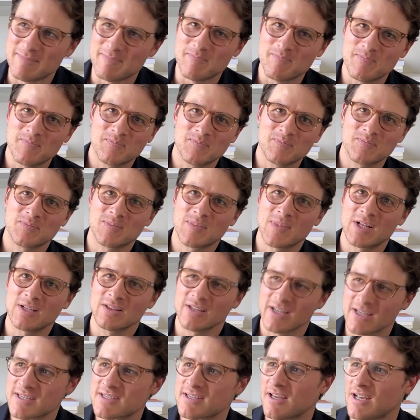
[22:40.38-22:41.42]
Yeah.
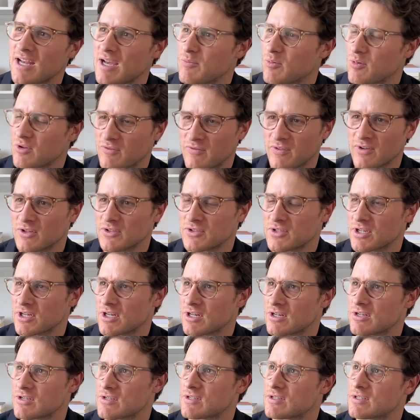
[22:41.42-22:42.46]
List set up with
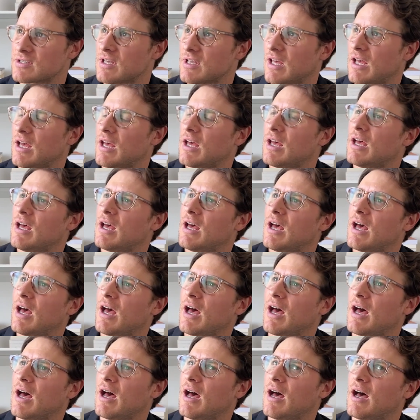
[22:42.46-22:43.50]
filters.
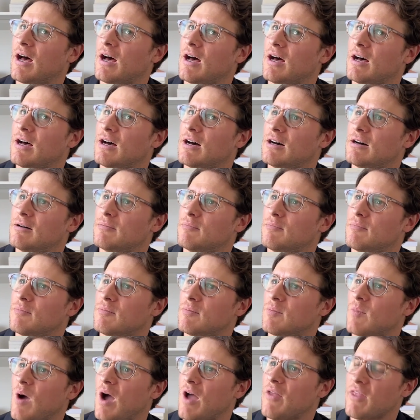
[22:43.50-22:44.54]
And
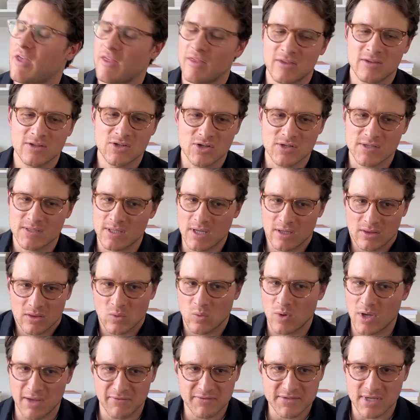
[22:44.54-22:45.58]
then just like the
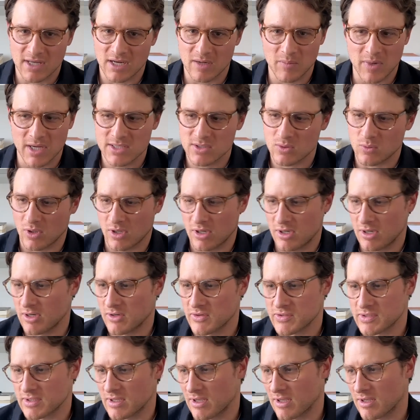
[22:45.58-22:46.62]
way I've set up my Twitter
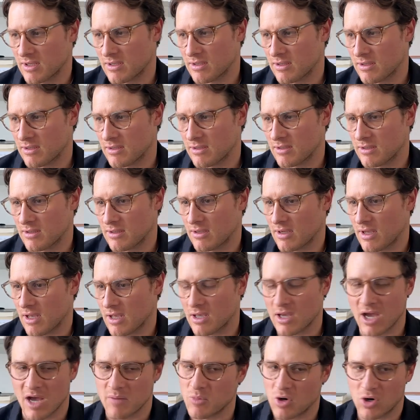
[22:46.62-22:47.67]
is like I
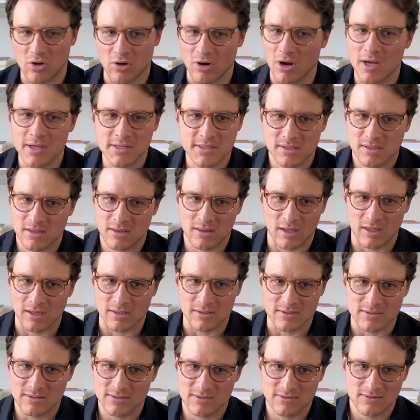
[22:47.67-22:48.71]
come across
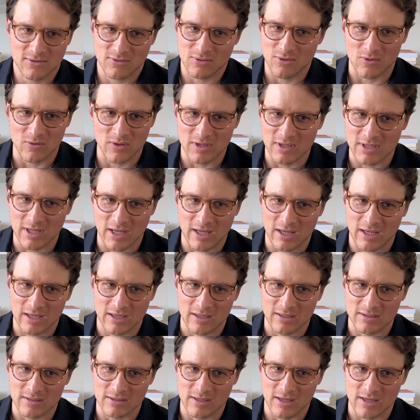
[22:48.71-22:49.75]
things throughout the day
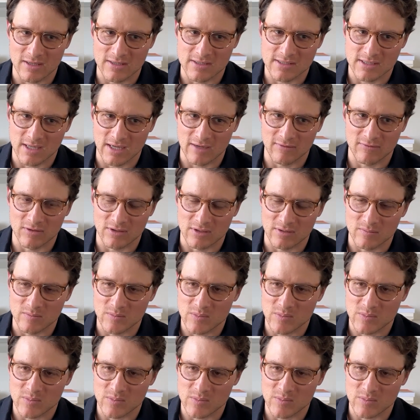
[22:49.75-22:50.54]
and save them.